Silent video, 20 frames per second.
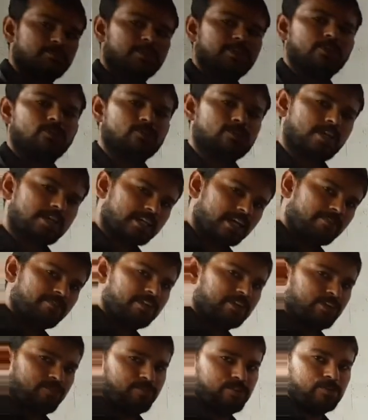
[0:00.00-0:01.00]
method looks like. I
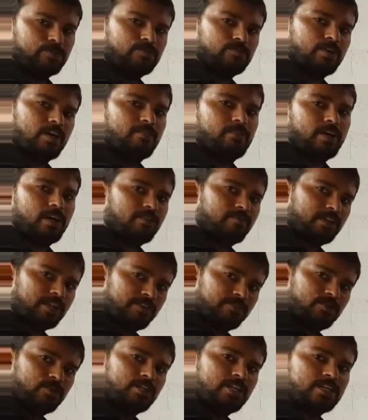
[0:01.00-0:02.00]
will give you
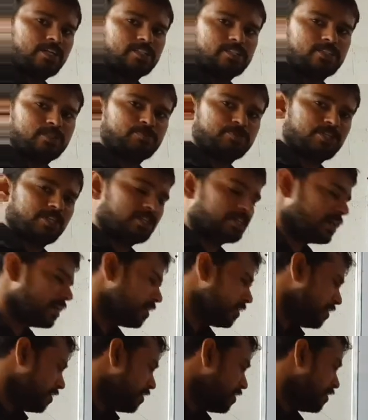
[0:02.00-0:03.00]
that description in the
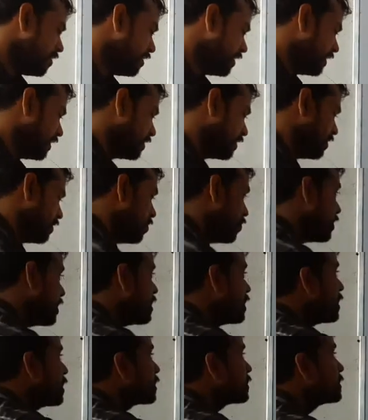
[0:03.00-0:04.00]
link.
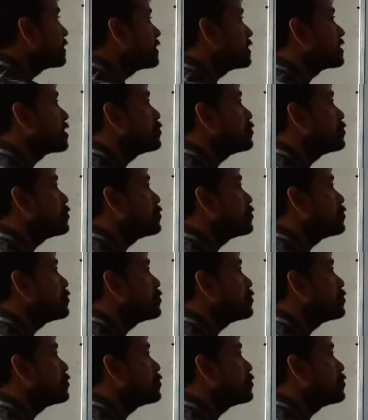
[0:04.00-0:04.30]
Okay, this is